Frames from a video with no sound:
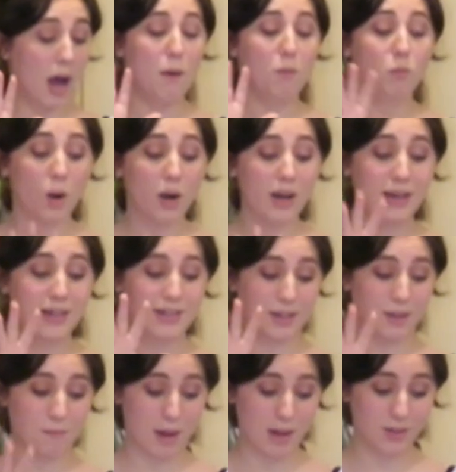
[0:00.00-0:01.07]
a warning to
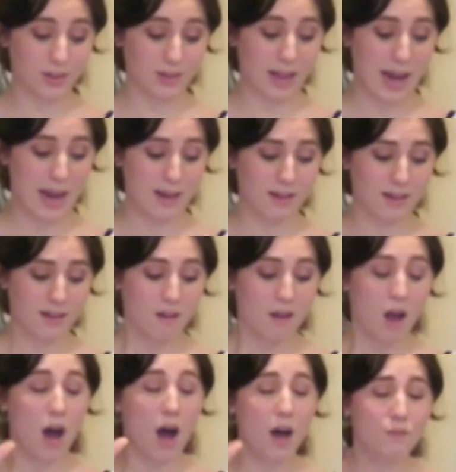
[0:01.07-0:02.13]
the motherland,
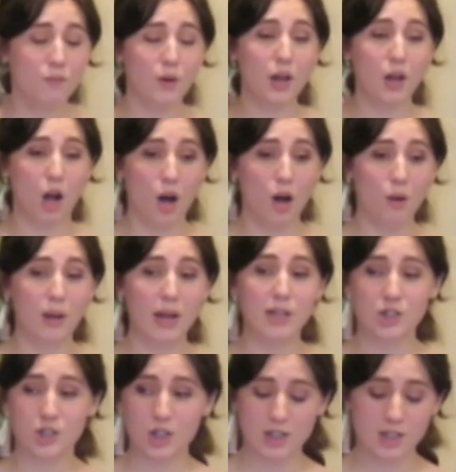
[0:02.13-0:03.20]
hovering
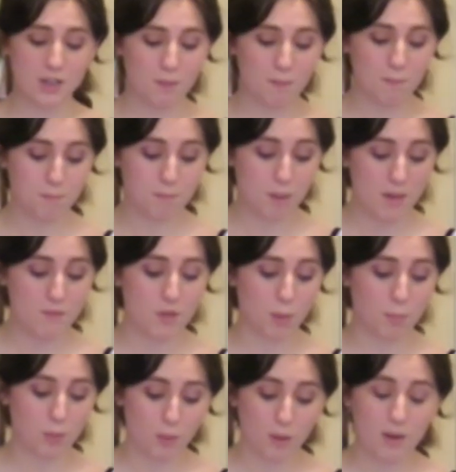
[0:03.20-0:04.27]
always just above
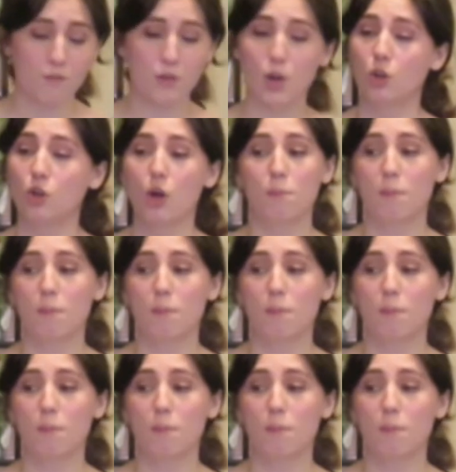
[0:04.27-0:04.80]
your peripheral